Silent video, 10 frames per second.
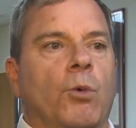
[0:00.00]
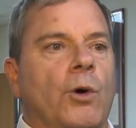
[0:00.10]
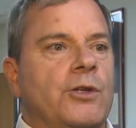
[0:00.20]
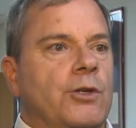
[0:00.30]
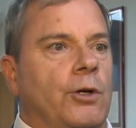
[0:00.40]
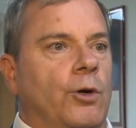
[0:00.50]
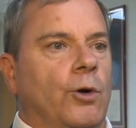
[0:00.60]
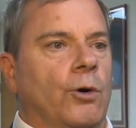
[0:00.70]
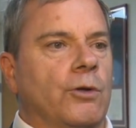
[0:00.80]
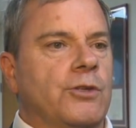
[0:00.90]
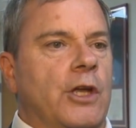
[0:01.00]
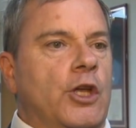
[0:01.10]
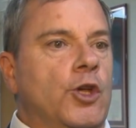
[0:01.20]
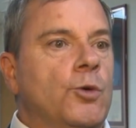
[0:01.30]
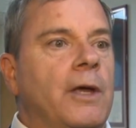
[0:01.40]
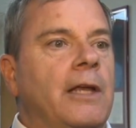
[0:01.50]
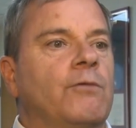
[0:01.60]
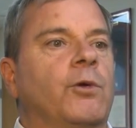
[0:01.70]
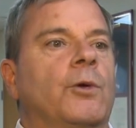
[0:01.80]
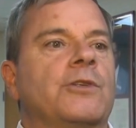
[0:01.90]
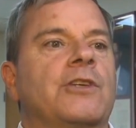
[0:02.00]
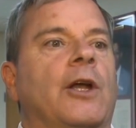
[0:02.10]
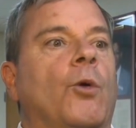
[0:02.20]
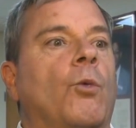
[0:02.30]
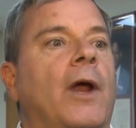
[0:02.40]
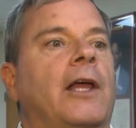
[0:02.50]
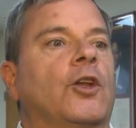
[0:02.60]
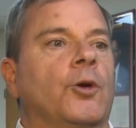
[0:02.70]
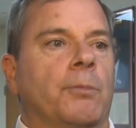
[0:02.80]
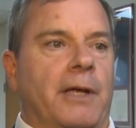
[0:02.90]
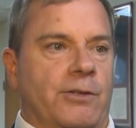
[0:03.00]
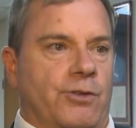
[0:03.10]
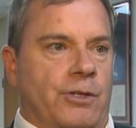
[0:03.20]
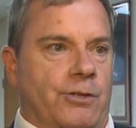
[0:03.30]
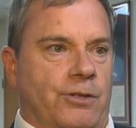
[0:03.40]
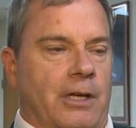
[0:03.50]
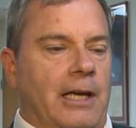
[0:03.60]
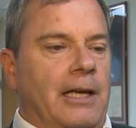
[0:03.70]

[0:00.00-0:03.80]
boys, and girls that you influence on a regular basis.